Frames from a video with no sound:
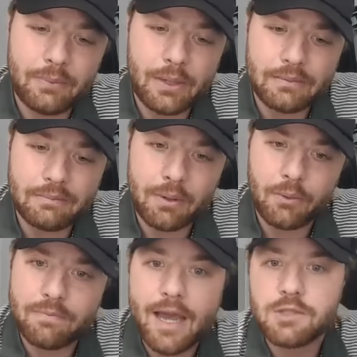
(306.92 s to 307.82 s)
But
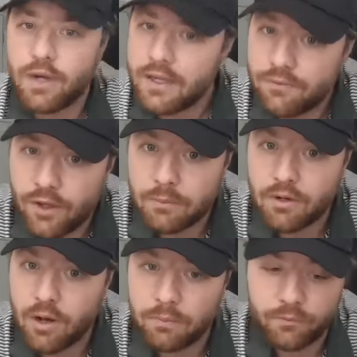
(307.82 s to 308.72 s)
with match play, if you have a
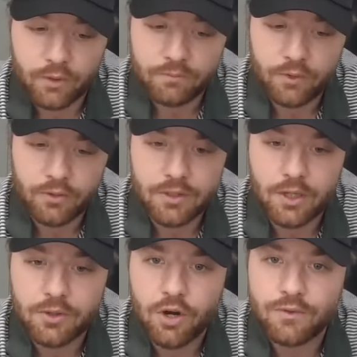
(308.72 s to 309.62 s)
blow up for
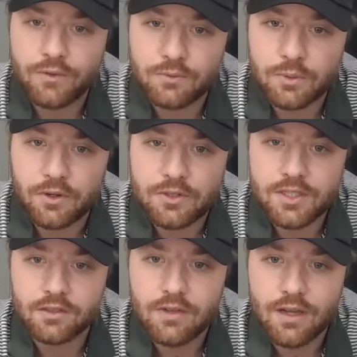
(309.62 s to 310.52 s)
golfers with our
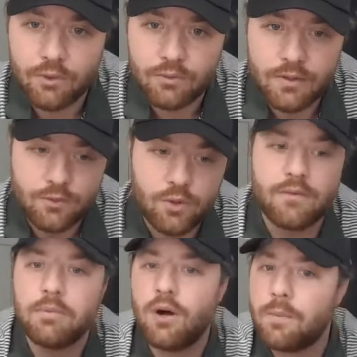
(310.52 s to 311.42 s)
skill level, if you
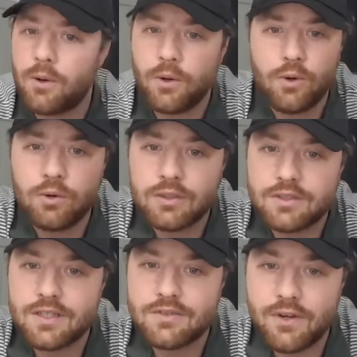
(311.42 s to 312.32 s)
have a blow up on a hole,
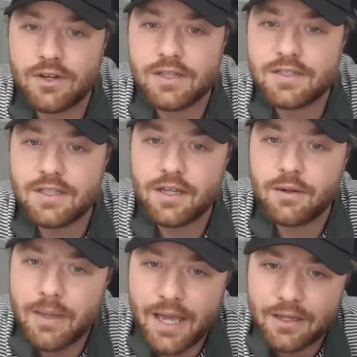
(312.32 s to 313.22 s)
it's very easy to
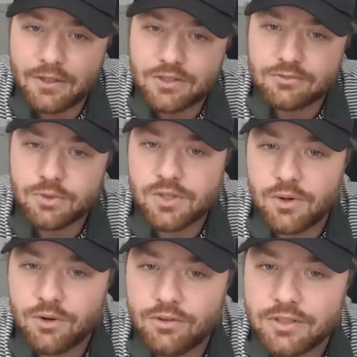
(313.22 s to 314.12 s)
come back. You just lose the
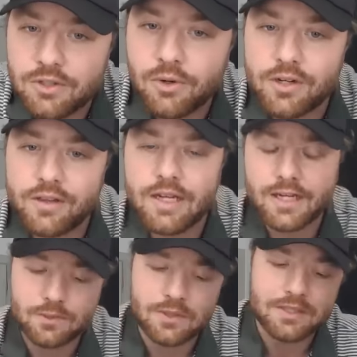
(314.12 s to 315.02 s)
hole and you go on to the
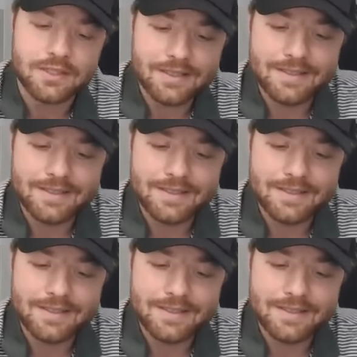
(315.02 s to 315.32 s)
next one.